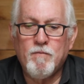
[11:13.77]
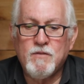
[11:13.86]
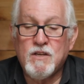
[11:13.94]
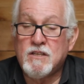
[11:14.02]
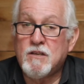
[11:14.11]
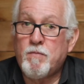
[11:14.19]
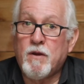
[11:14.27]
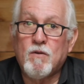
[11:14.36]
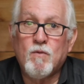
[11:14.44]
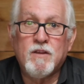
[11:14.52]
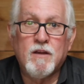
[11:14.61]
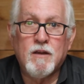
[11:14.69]

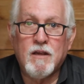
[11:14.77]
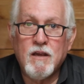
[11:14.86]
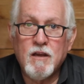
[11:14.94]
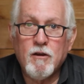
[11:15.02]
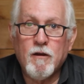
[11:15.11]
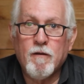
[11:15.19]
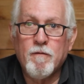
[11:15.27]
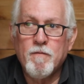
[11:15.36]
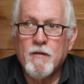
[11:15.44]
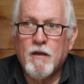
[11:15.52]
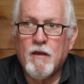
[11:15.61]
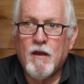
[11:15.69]
disappeared within a year
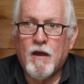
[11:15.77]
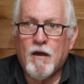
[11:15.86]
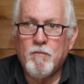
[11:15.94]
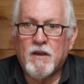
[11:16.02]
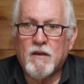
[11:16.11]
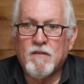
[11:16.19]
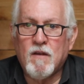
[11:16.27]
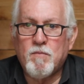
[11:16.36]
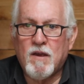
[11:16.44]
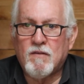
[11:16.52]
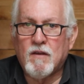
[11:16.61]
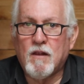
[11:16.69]
because they
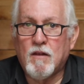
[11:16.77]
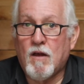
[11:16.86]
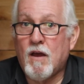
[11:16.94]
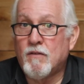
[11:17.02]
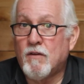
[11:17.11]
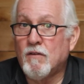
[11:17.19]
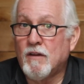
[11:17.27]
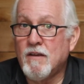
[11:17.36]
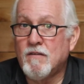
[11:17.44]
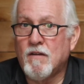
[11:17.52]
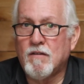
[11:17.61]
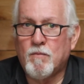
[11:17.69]
basically lost their
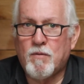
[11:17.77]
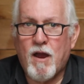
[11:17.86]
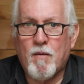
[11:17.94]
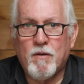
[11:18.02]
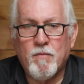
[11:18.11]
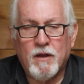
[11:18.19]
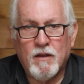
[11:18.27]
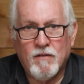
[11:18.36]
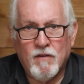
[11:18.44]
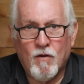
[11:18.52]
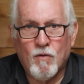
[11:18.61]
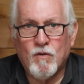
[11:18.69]
lease on the property because
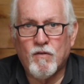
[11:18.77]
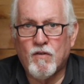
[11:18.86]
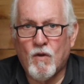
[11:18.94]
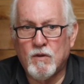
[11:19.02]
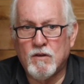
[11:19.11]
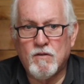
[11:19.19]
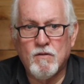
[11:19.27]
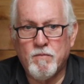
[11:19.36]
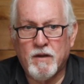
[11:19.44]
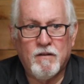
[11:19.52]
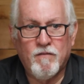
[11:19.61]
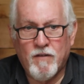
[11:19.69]
the owner sold it to a
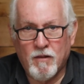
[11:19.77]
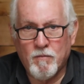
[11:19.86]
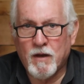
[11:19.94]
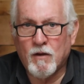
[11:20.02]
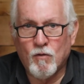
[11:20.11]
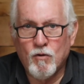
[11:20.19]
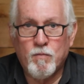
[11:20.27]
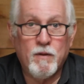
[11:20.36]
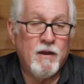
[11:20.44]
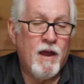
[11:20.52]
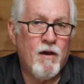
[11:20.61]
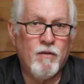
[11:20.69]
big development group,
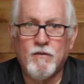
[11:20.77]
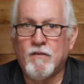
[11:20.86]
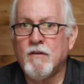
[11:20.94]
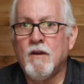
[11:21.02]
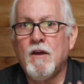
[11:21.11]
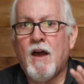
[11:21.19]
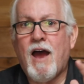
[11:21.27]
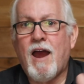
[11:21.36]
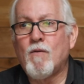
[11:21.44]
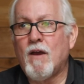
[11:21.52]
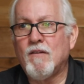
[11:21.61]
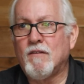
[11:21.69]
and now there's
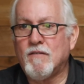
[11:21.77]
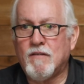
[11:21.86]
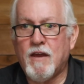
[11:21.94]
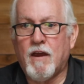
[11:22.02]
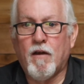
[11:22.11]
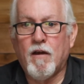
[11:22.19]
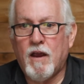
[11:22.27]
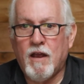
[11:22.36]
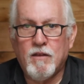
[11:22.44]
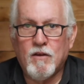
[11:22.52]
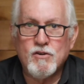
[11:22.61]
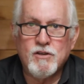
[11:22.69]
high-rises there
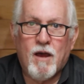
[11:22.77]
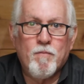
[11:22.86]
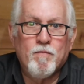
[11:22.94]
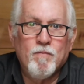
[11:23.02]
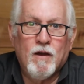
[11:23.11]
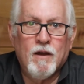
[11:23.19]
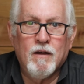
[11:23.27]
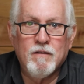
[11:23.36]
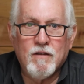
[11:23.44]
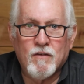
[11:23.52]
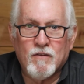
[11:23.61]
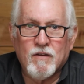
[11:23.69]
and their shop
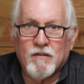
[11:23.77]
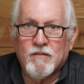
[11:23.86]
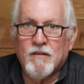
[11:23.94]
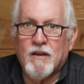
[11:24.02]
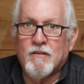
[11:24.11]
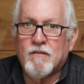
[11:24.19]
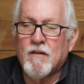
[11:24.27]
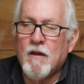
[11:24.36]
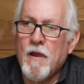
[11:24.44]
doesn't exist.